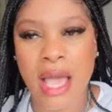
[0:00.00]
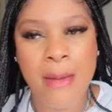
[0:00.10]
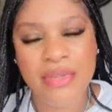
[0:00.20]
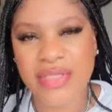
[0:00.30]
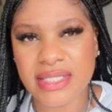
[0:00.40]

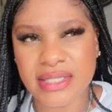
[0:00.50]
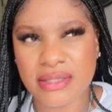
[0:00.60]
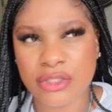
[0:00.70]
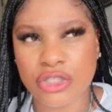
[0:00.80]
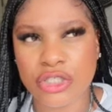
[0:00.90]
but this
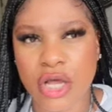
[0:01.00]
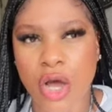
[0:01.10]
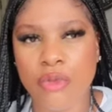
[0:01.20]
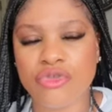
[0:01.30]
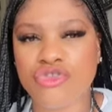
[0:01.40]
isn't just like,
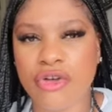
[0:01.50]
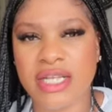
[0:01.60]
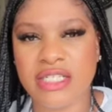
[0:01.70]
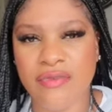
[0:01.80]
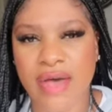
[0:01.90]
oh, I'm
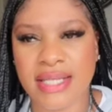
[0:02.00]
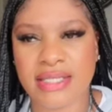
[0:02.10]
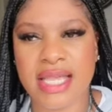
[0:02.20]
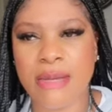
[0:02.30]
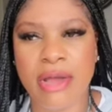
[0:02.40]
struggling to fast, I
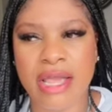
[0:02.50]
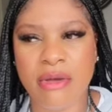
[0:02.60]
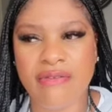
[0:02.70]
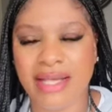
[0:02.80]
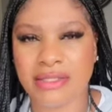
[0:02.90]
keep breaking
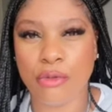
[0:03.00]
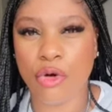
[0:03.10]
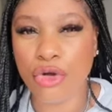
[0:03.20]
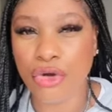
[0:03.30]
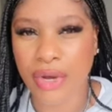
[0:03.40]
my fast, I'm
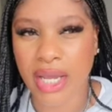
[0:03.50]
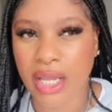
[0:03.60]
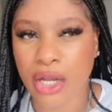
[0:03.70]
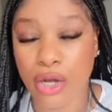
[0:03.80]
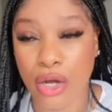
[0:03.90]
hungry.
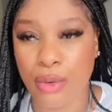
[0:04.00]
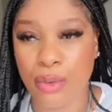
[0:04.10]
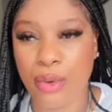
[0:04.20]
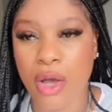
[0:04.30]
No.